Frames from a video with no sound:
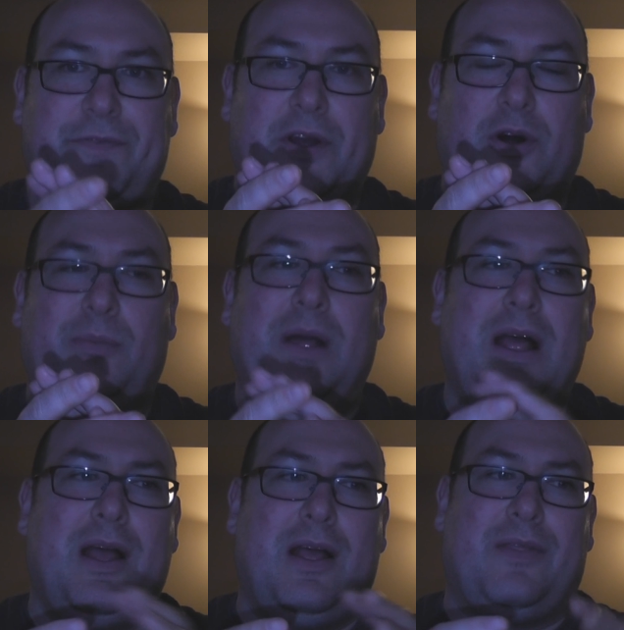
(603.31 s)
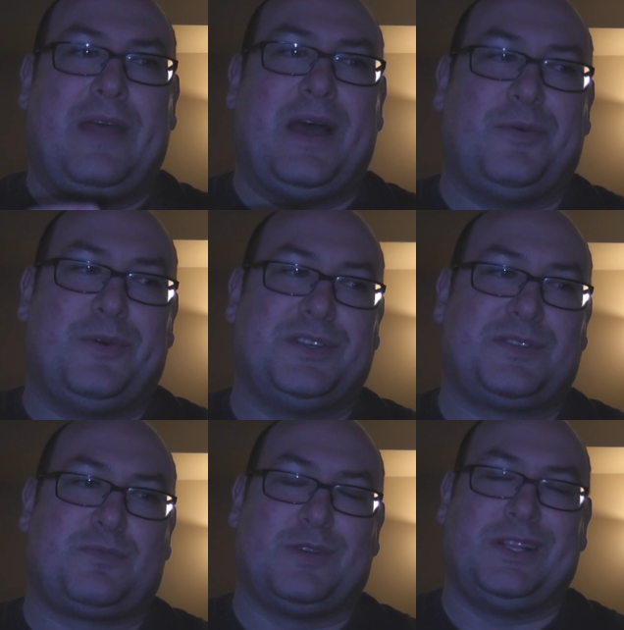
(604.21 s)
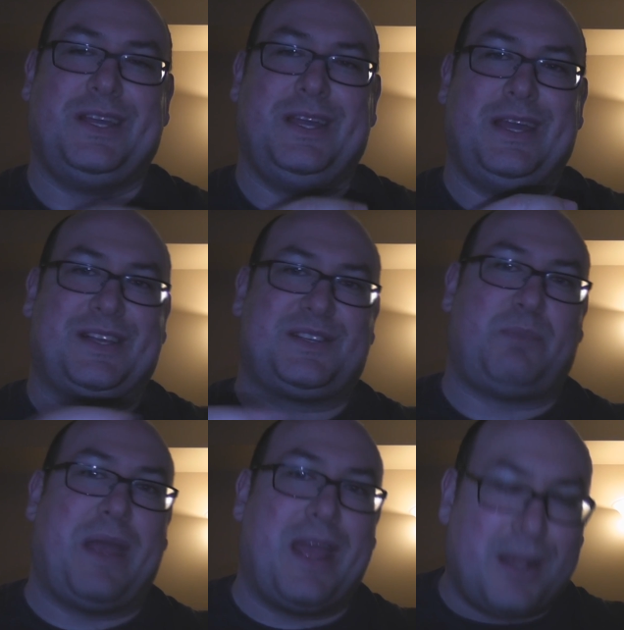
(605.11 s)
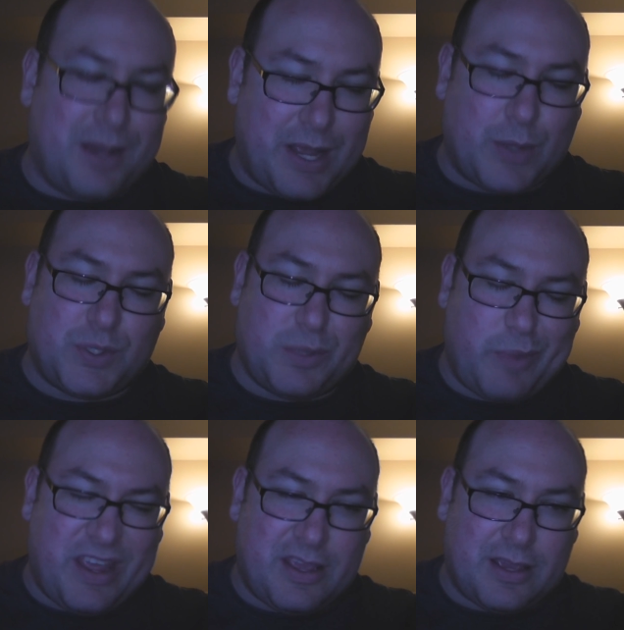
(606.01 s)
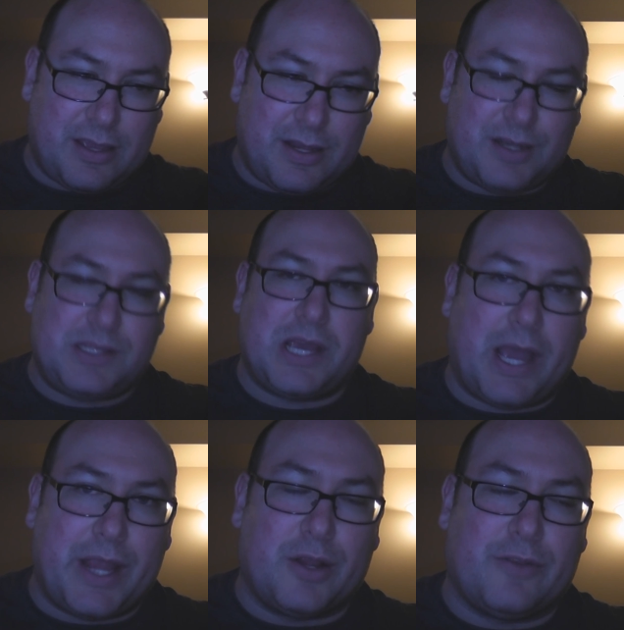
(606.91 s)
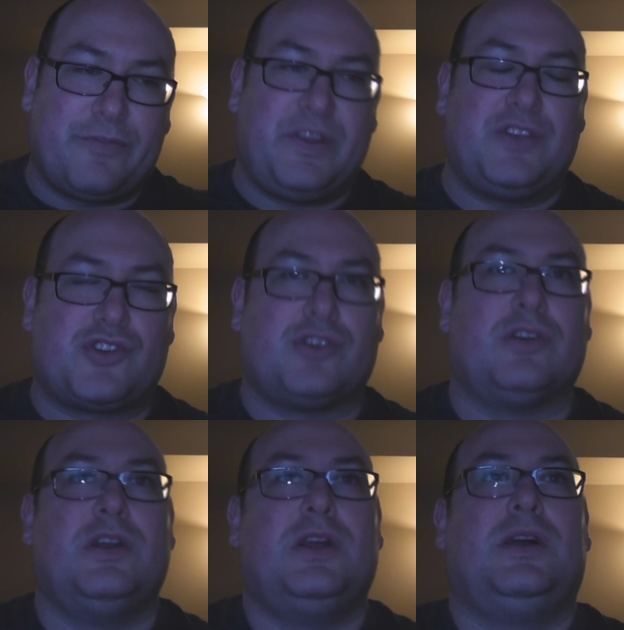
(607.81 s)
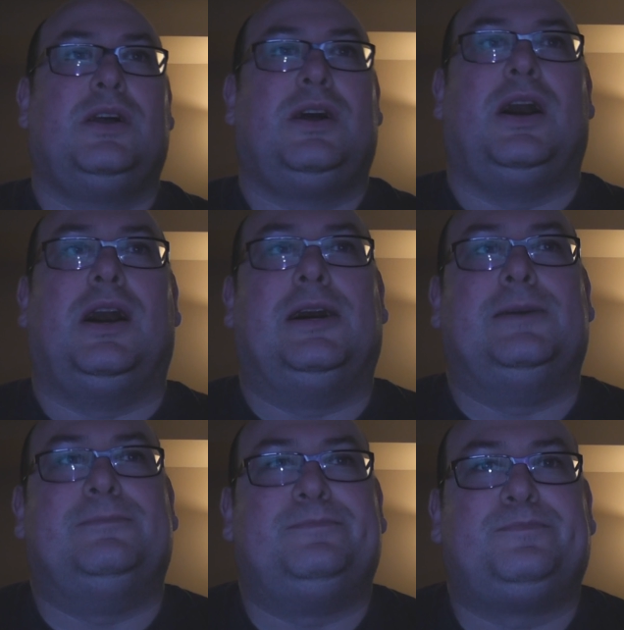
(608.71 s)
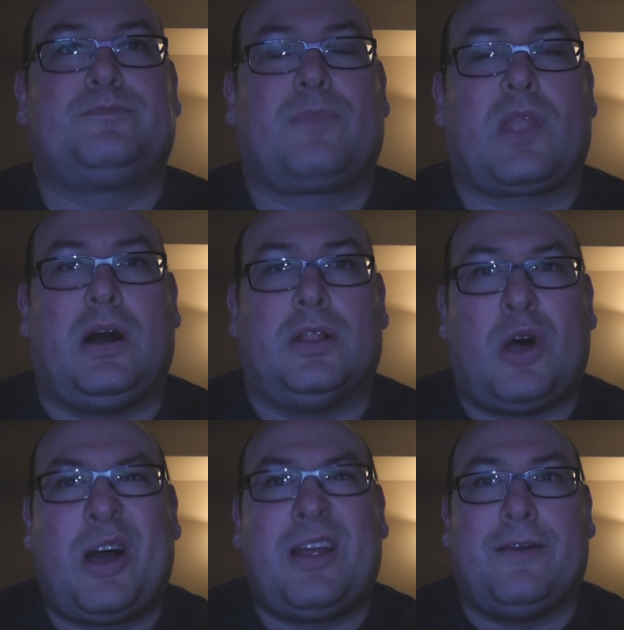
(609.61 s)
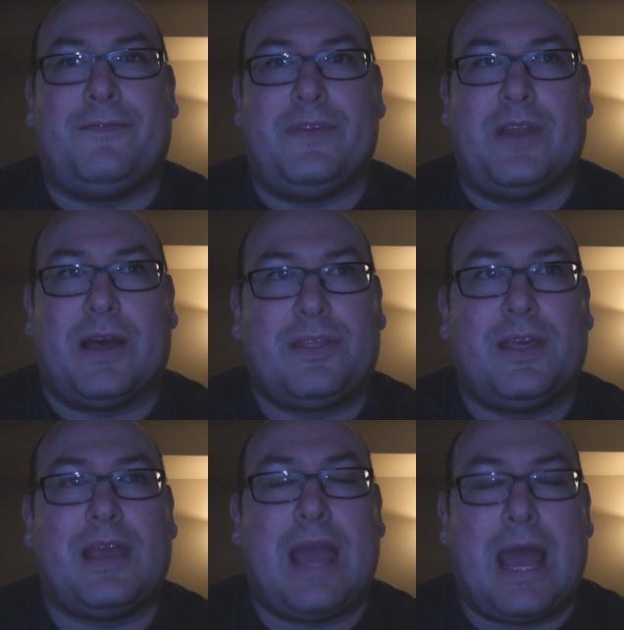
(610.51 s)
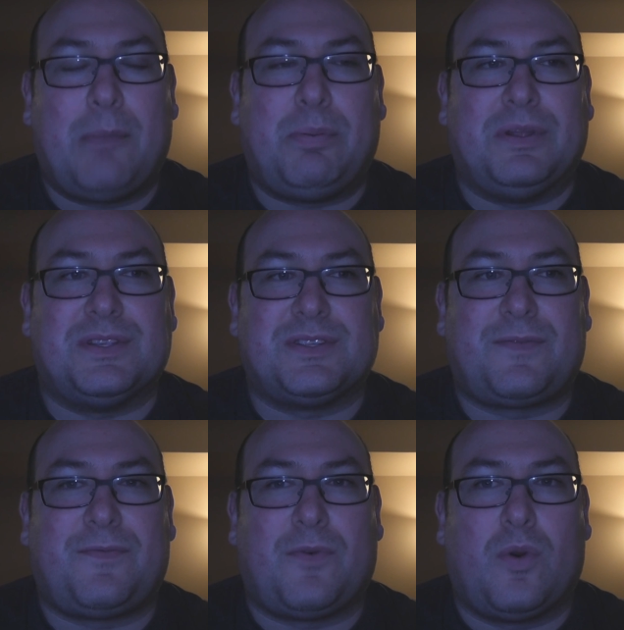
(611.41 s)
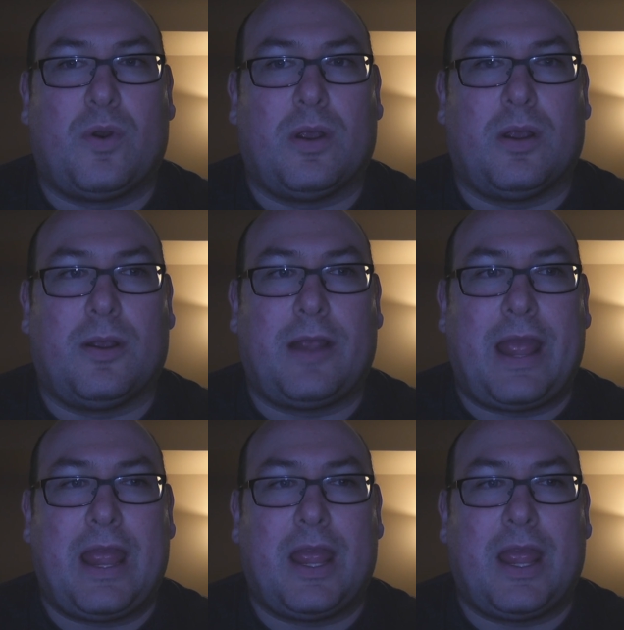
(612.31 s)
film that was really expanded out to make an entire feature. Um, a lot of nothing happens for